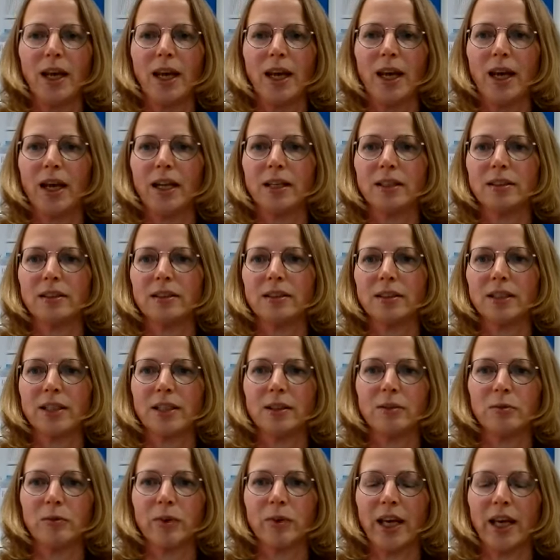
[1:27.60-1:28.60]
and
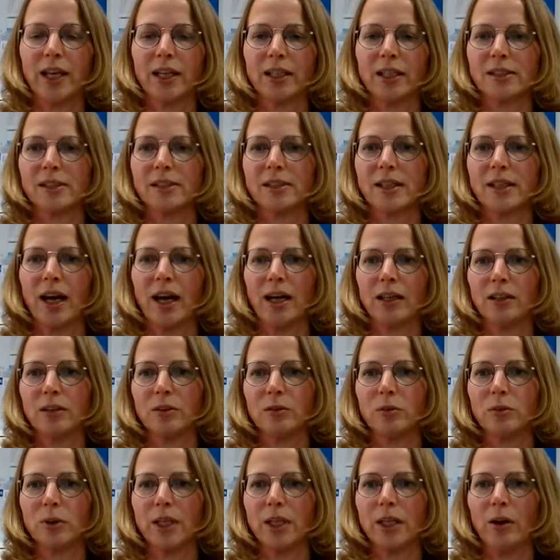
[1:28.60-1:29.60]
the effect
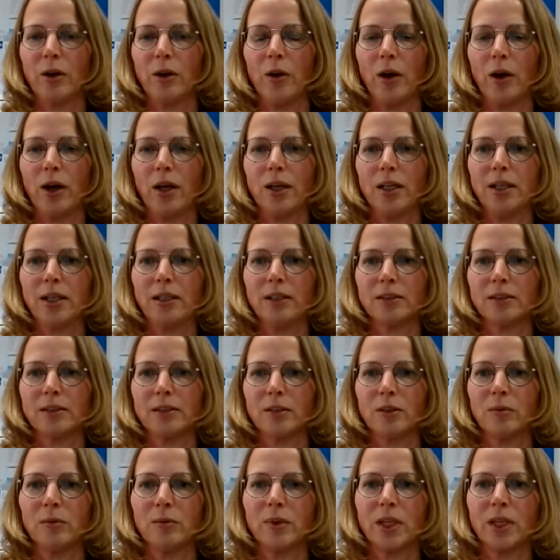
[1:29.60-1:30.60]
started really early.
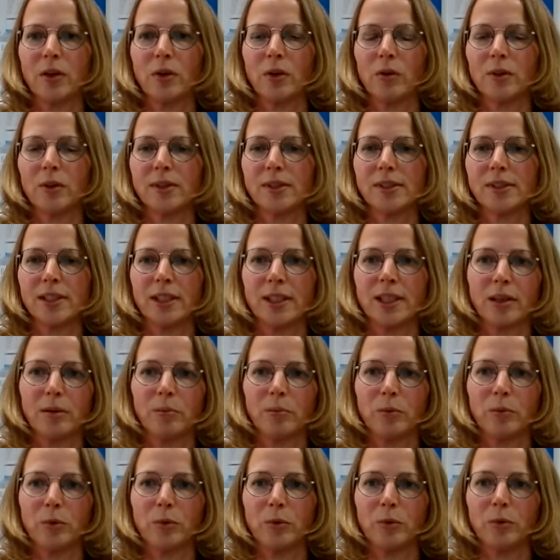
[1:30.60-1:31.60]
So we could see
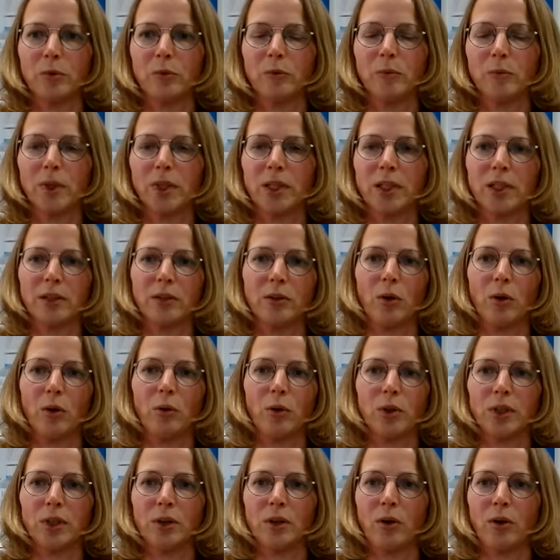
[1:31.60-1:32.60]
improvement in
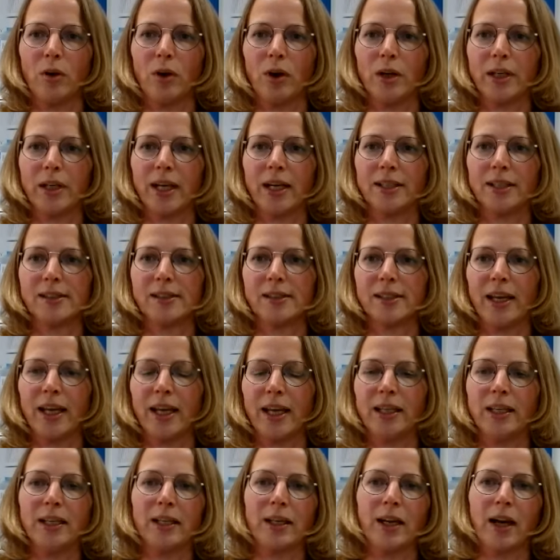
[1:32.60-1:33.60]
total corneal
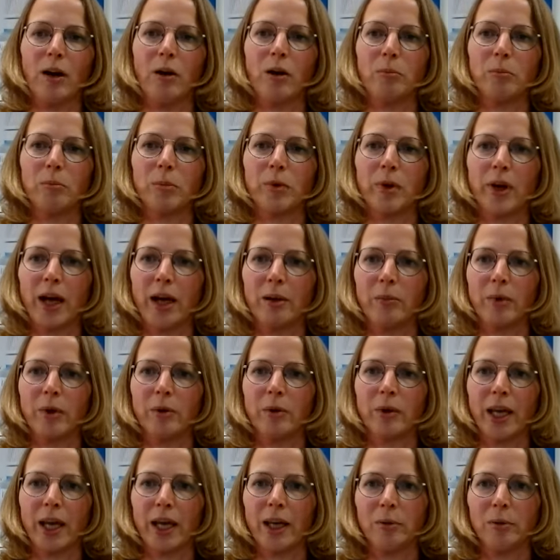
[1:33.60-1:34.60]
staining, our
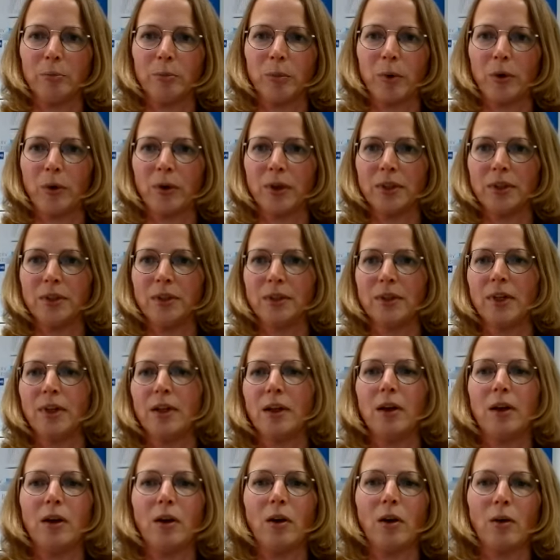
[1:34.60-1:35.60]
primary endpoint,
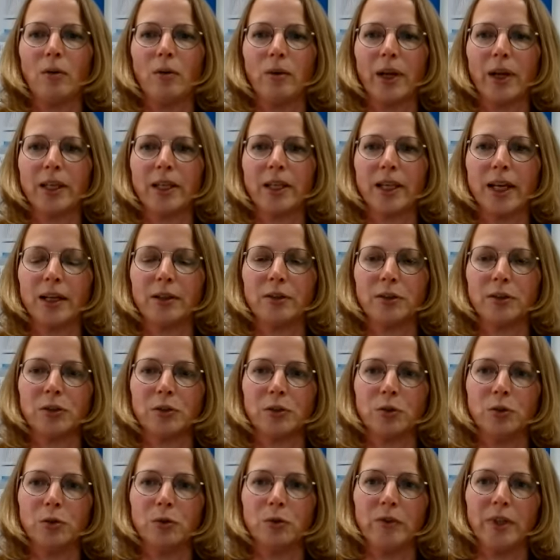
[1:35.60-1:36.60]
already at
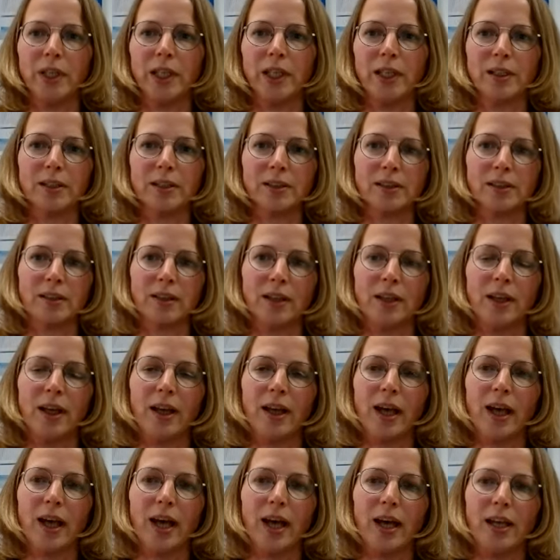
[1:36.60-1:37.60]
2 weeks.
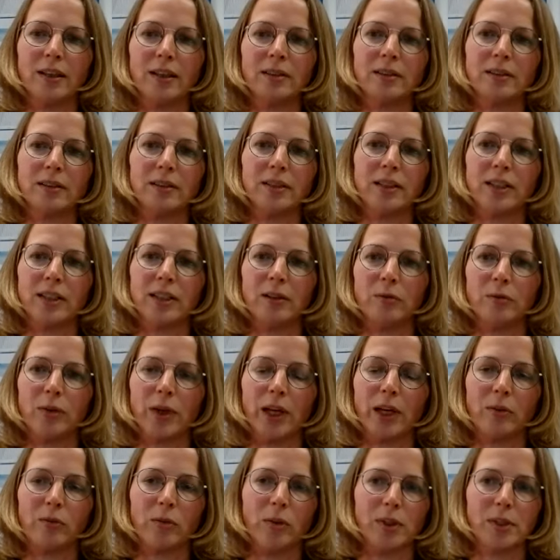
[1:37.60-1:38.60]
And the
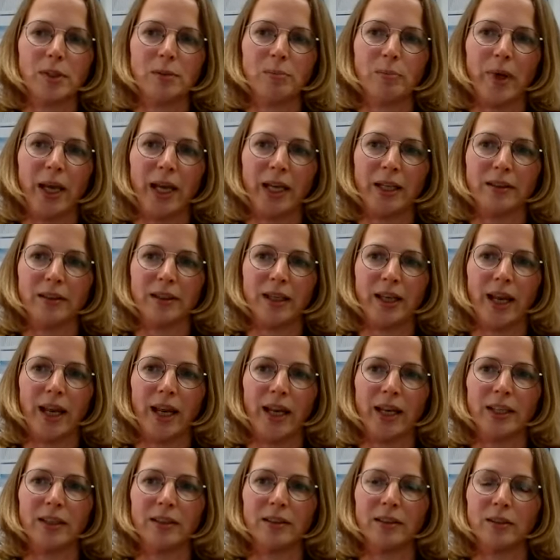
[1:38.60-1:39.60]
effect was
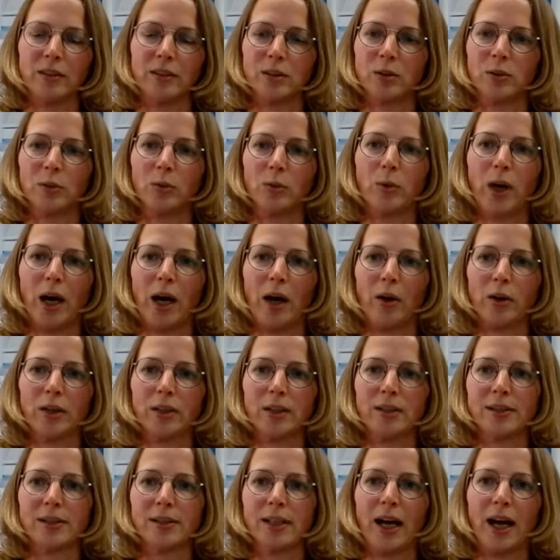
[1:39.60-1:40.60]
maintained throughout
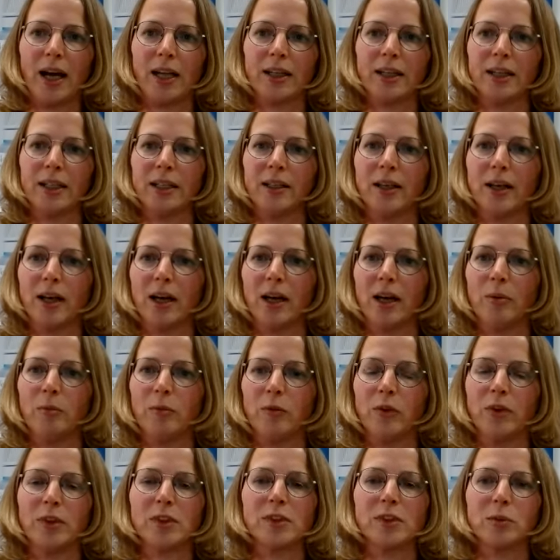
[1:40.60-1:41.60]
the study
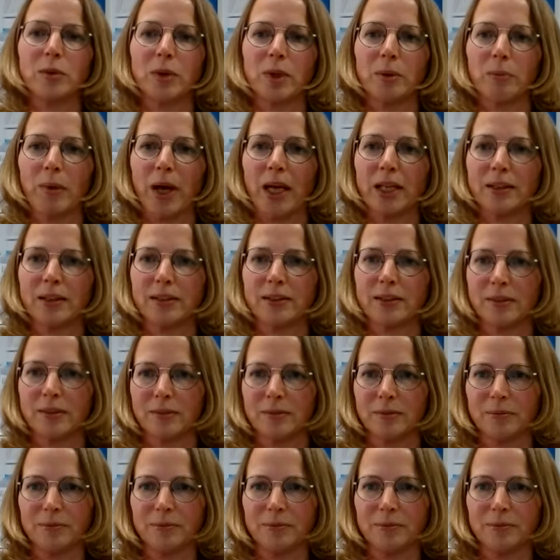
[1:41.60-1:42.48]
for 3 months.